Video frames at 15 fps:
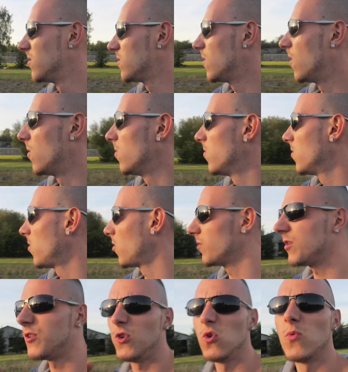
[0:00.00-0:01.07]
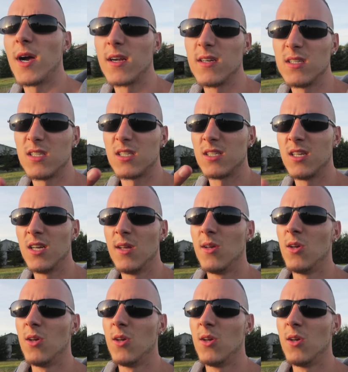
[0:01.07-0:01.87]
so only two wagons.